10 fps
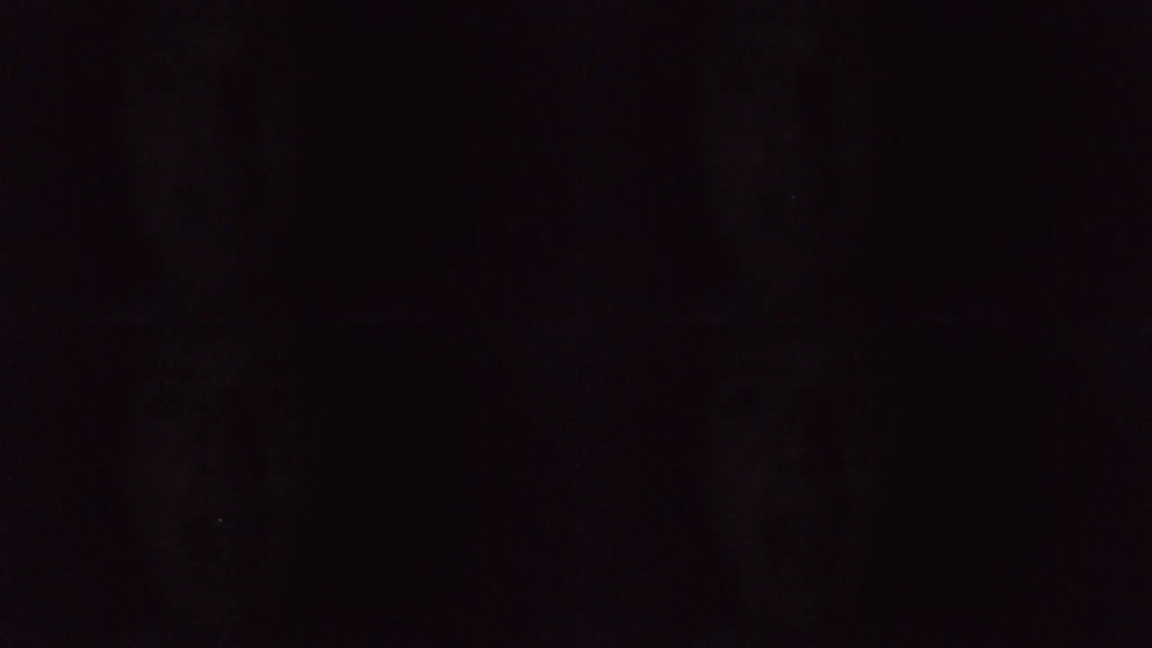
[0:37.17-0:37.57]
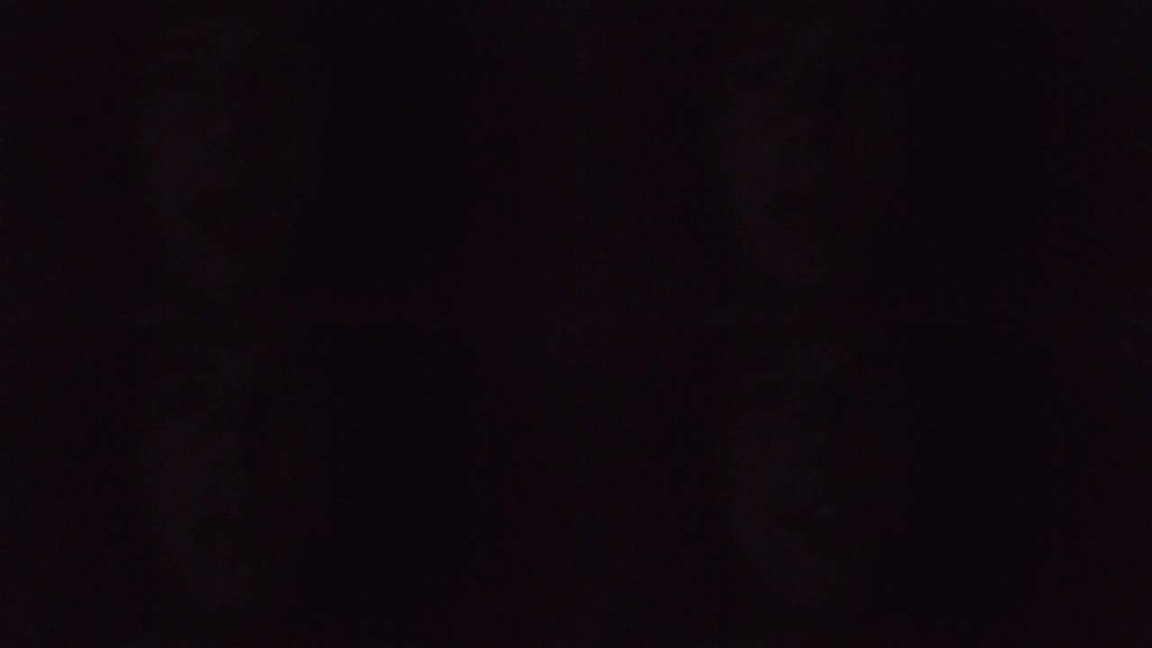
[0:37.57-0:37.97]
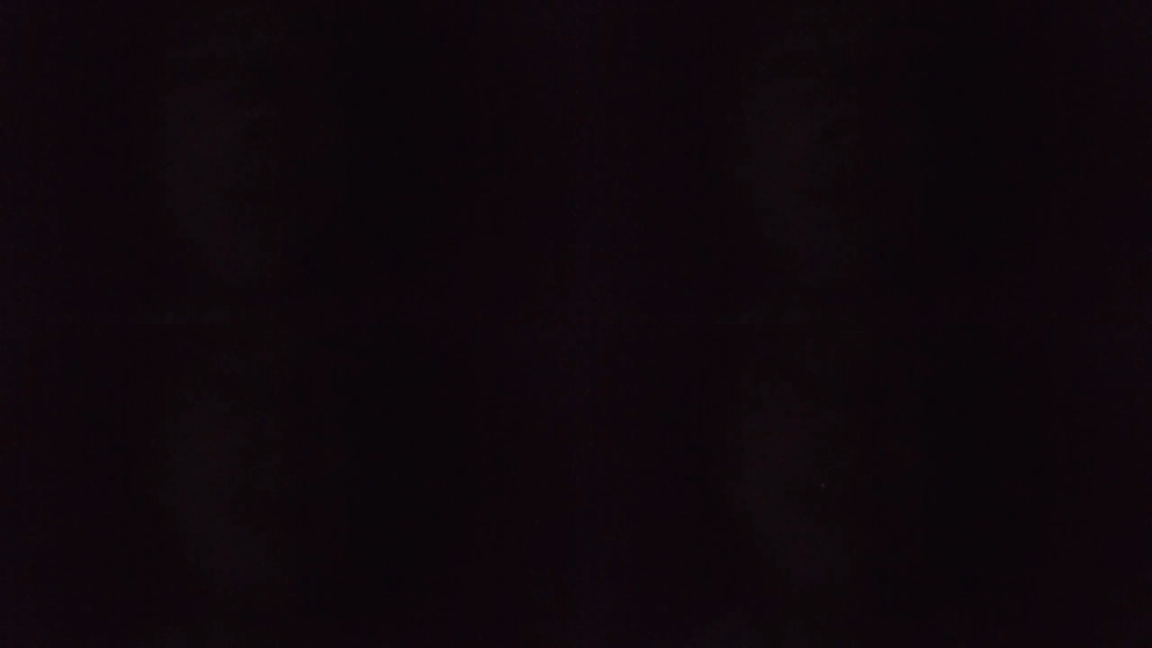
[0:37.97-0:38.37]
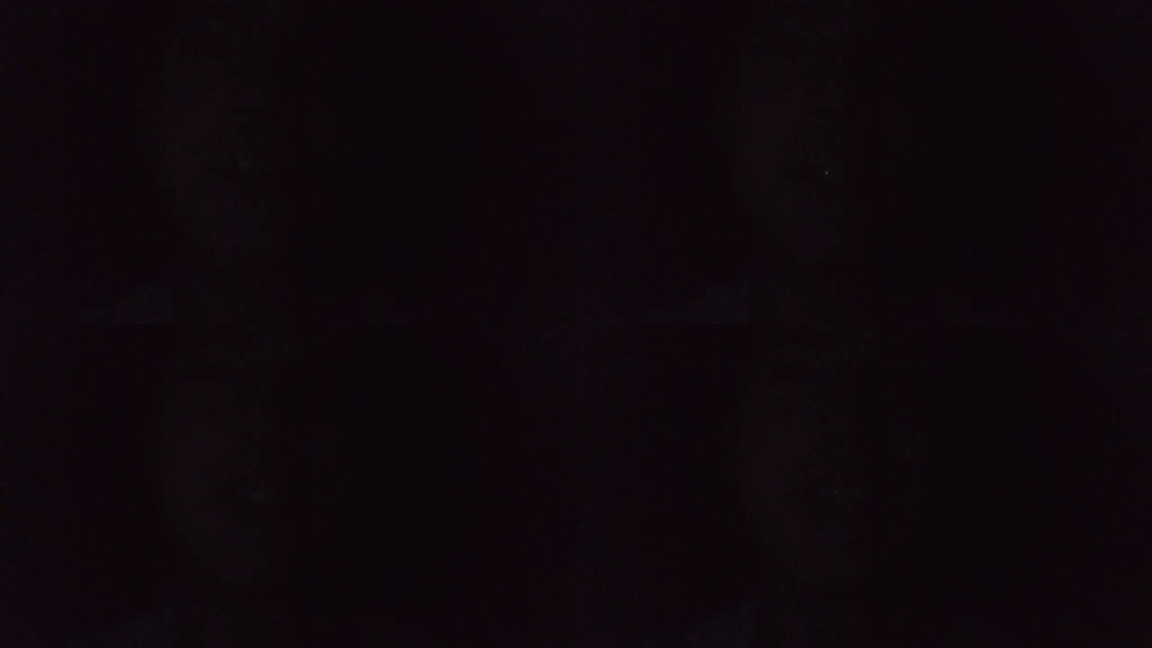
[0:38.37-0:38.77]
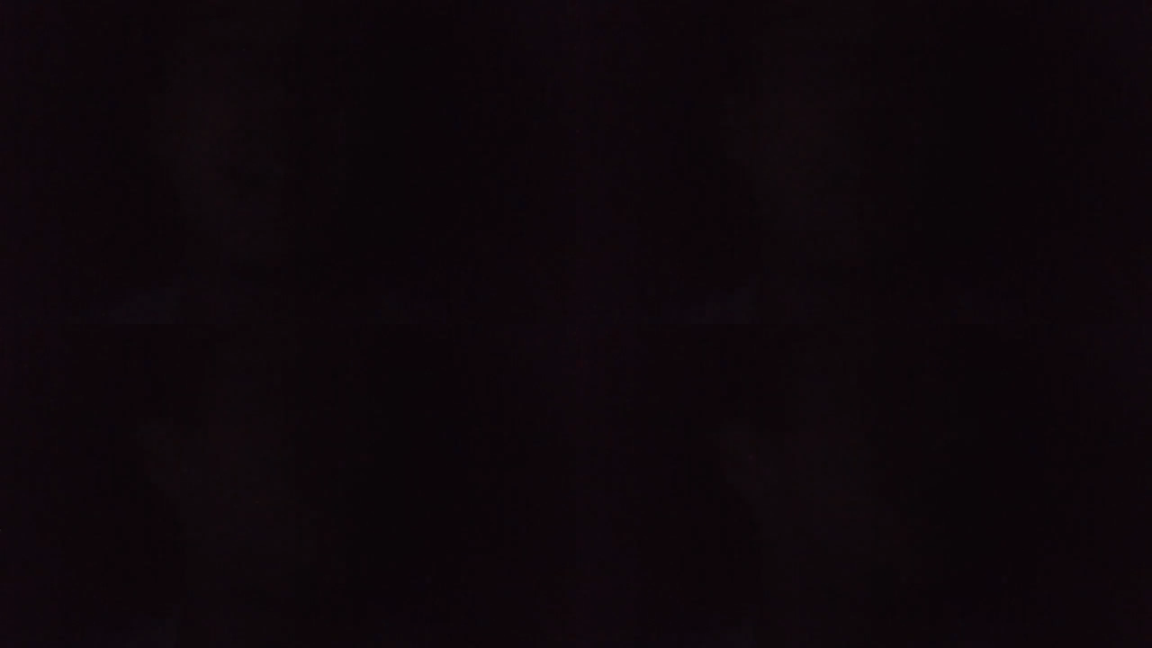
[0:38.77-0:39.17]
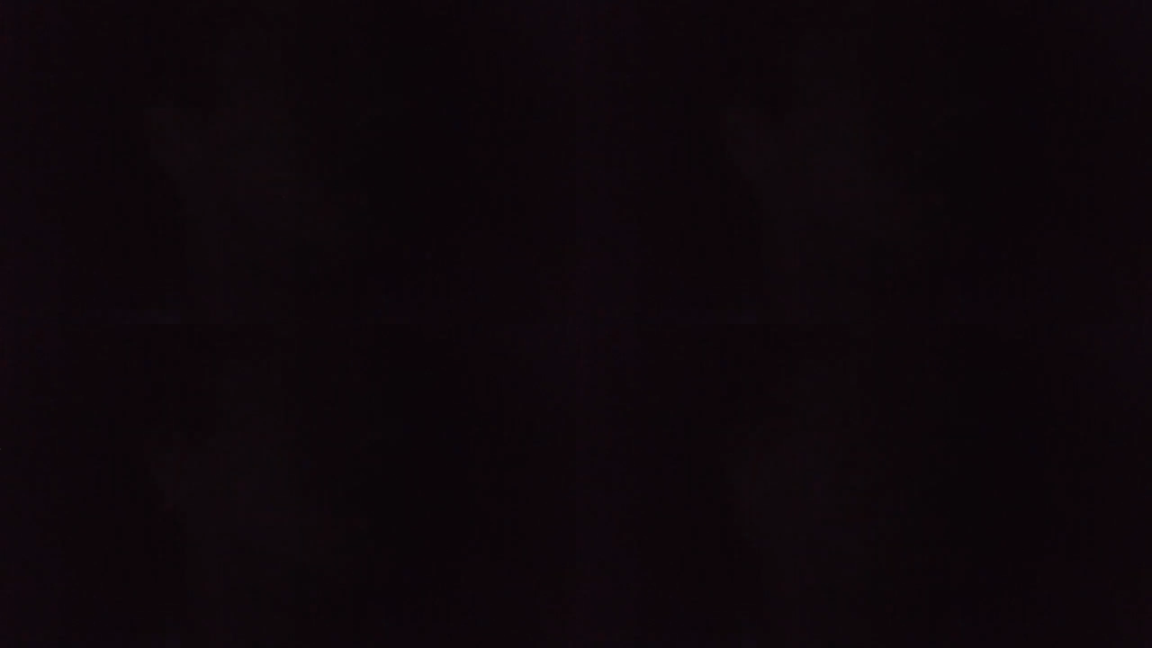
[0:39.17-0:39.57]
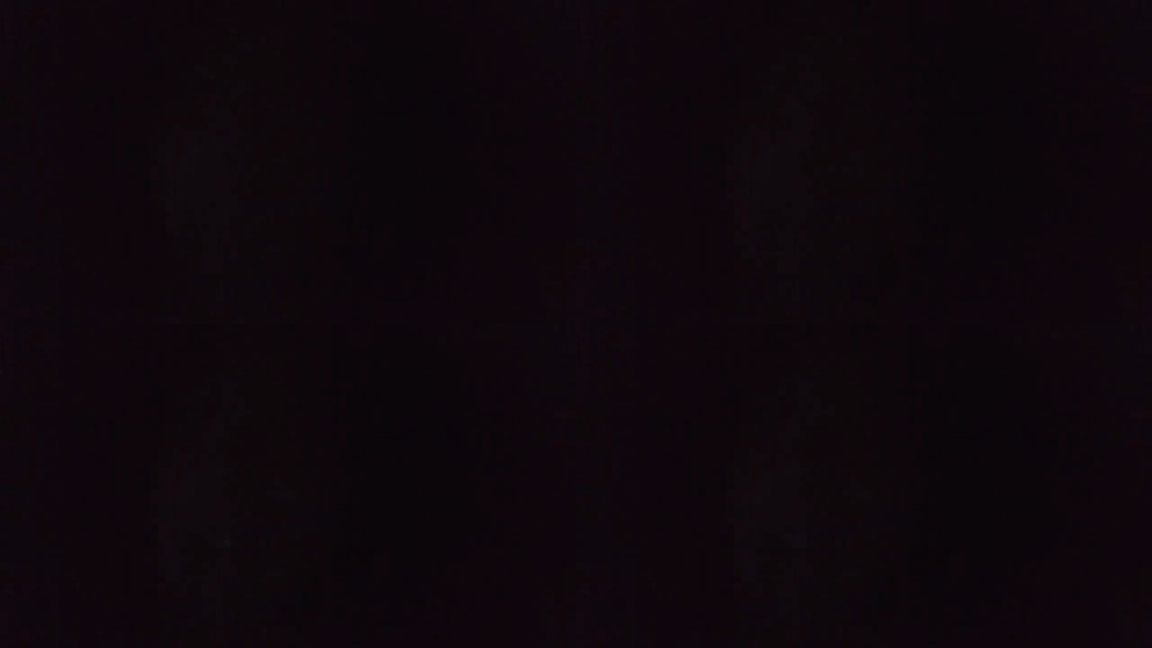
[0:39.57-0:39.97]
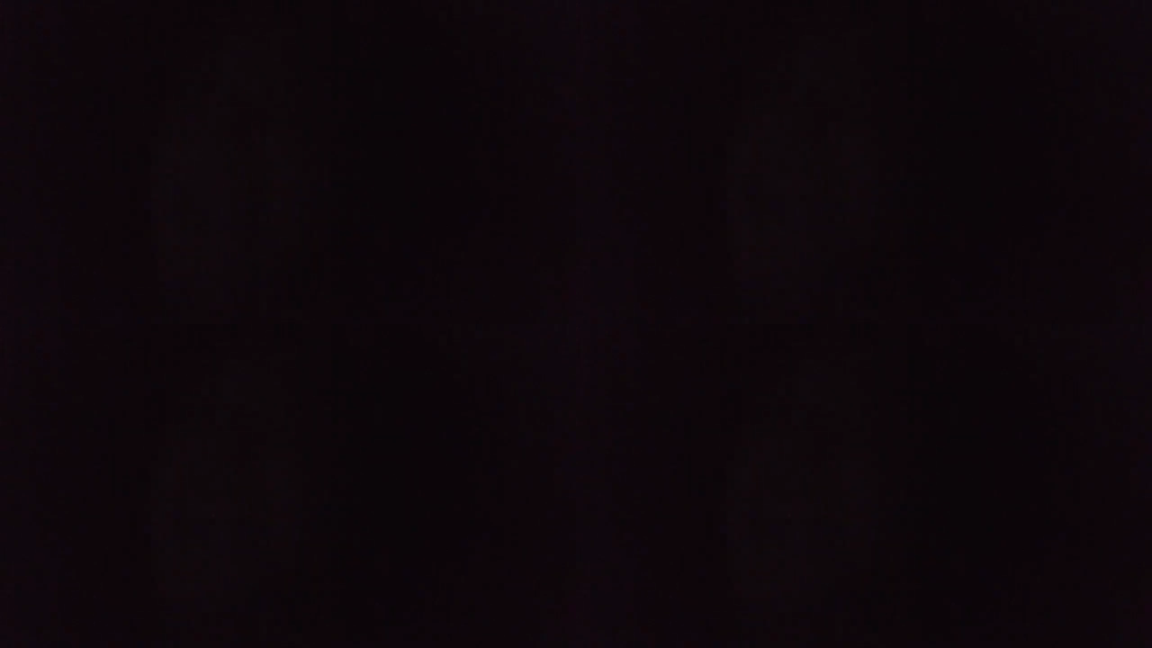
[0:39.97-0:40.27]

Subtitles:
Nobody's mouth can be seen.